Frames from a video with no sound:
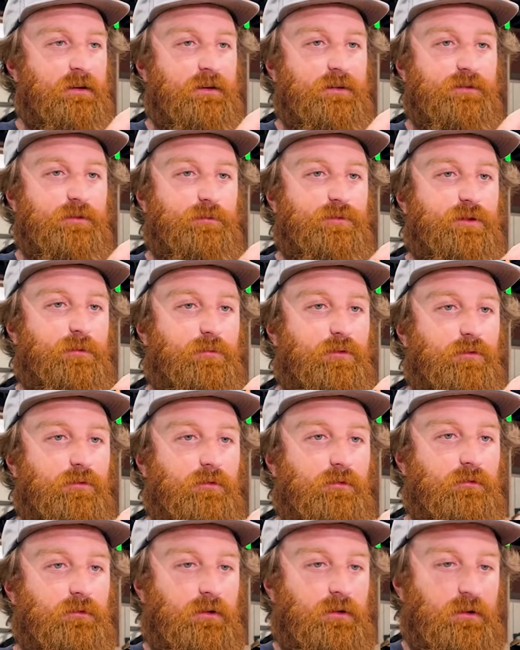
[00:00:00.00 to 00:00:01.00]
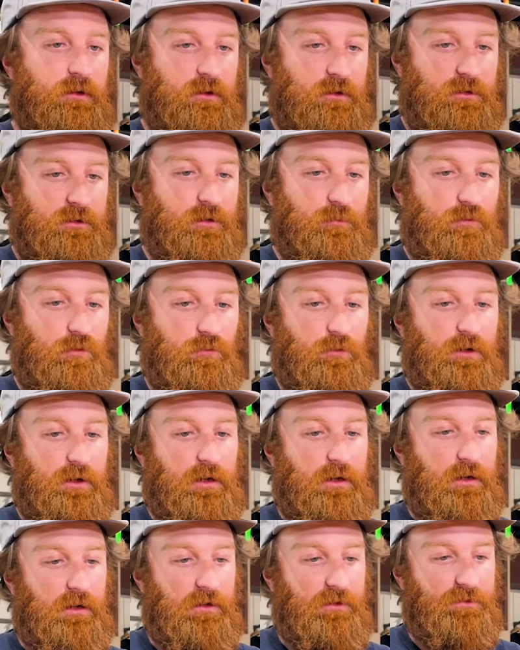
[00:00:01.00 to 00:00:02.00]
some simple
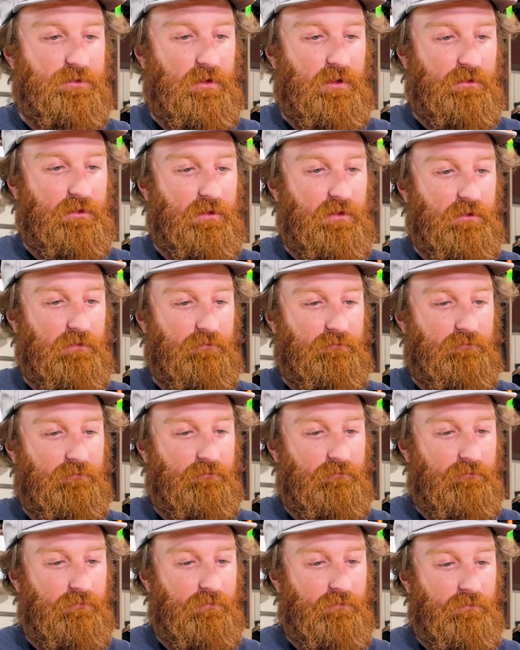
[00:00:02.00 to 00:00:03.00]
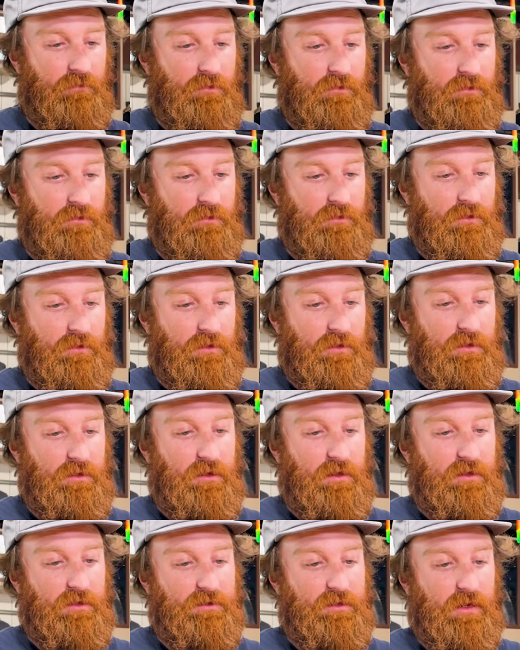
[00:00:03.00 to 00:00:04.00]
rigging, and it's not gonna
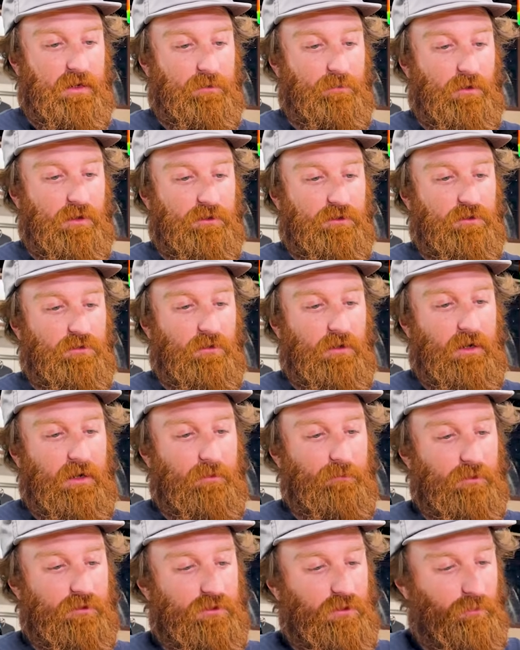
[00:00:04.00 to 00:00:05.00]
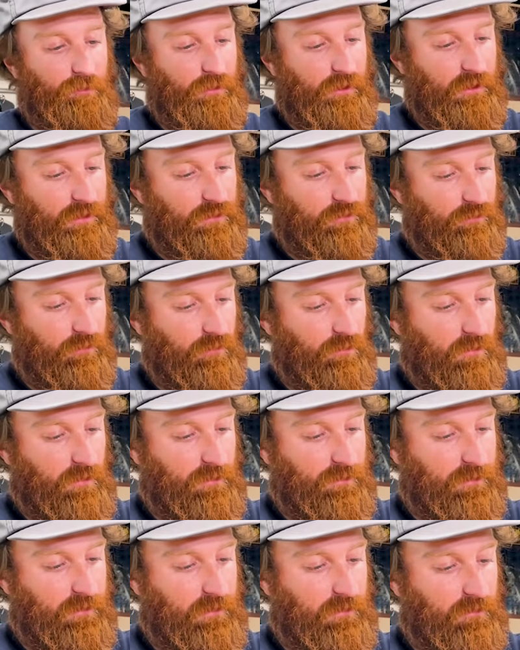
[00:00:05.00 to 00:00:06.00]
need to take much strain, but you'll put it through
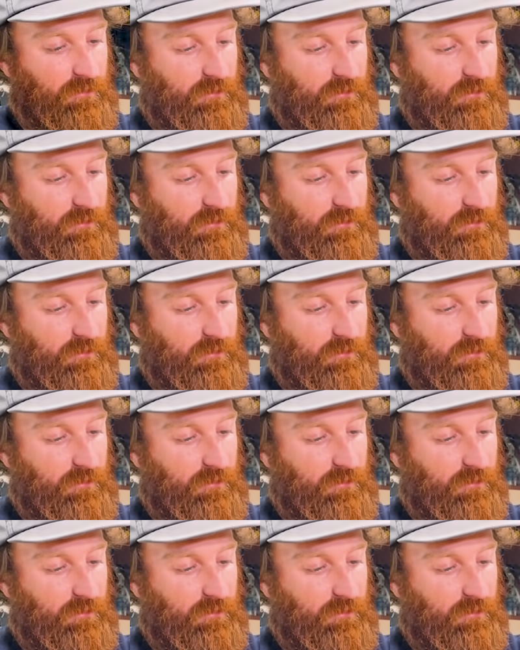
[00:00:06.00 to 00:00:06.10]
on here